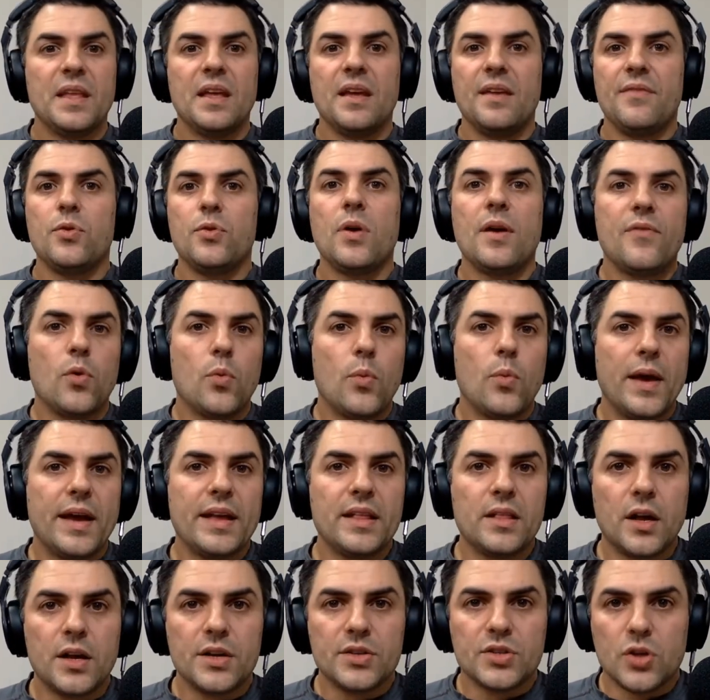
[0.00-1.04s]
If you have a
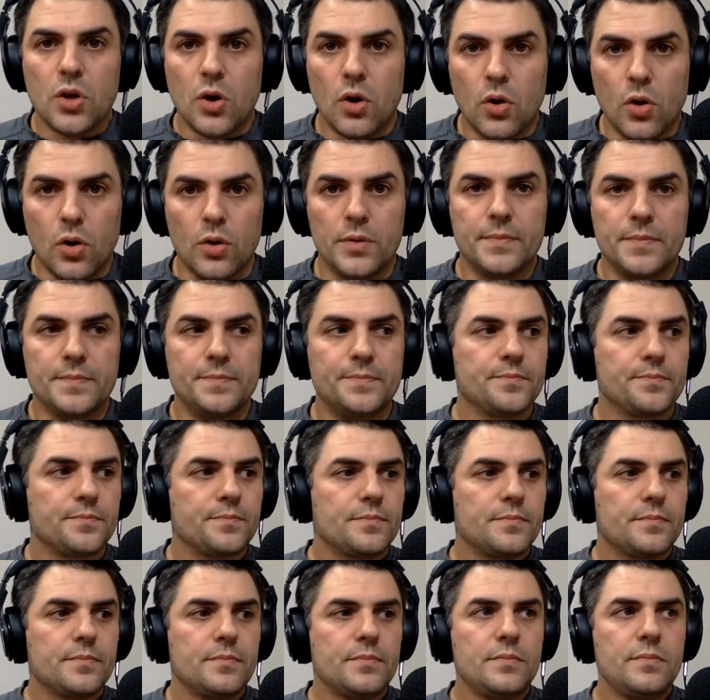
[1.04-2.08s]
weight loss goal
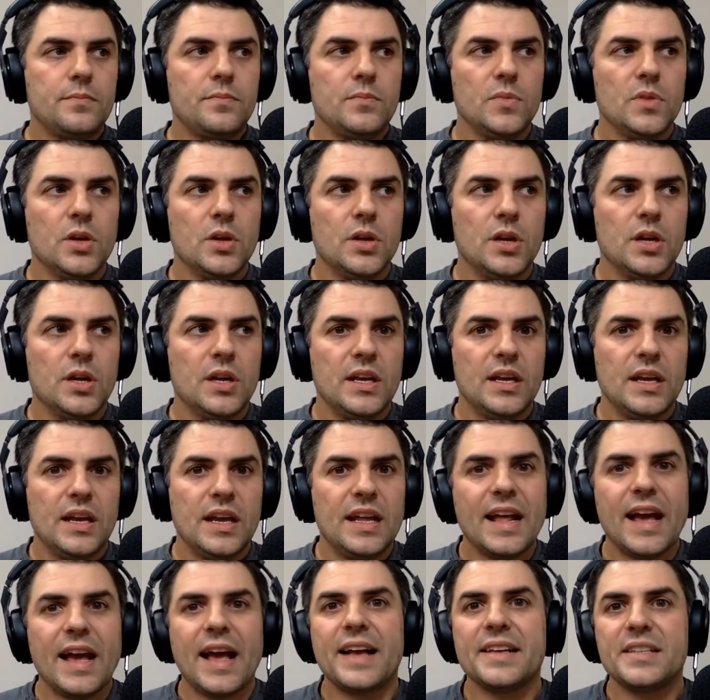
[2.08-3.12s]

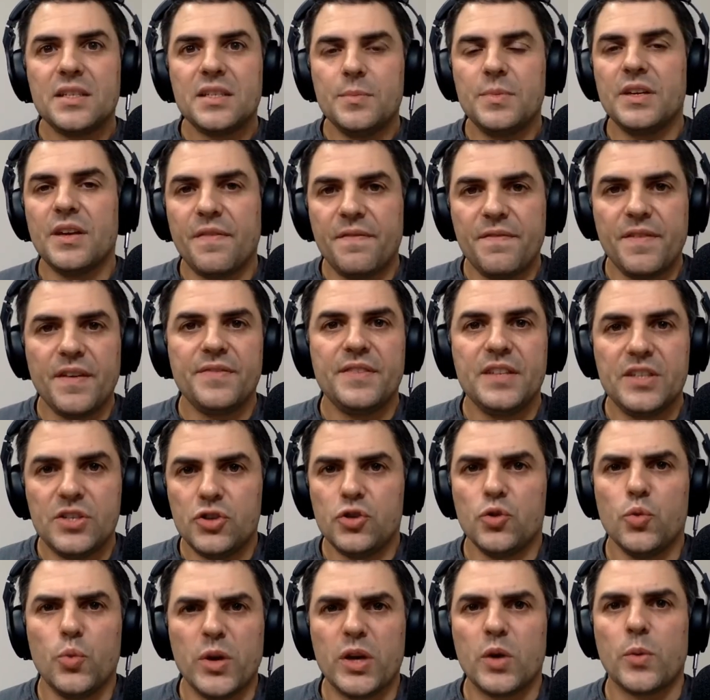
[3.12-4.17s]
it has to be a
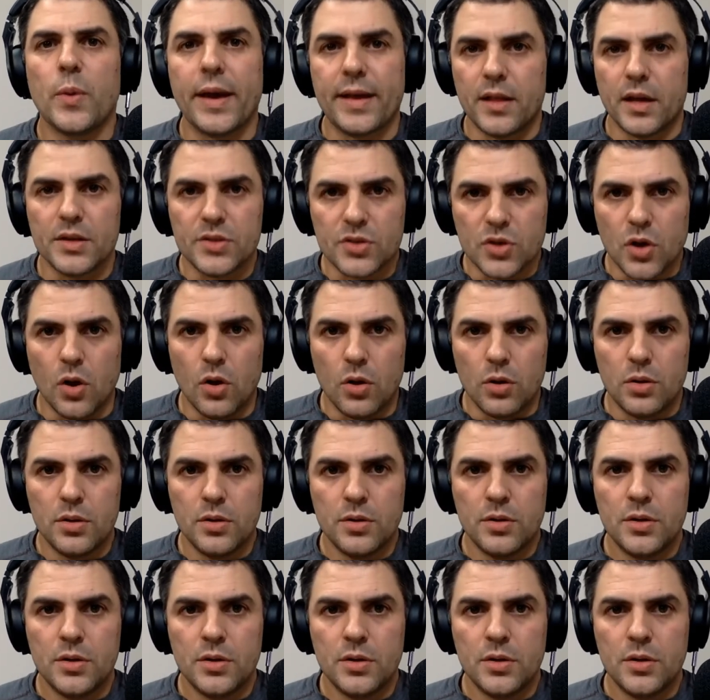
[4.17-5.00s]
52 week weight loss goal.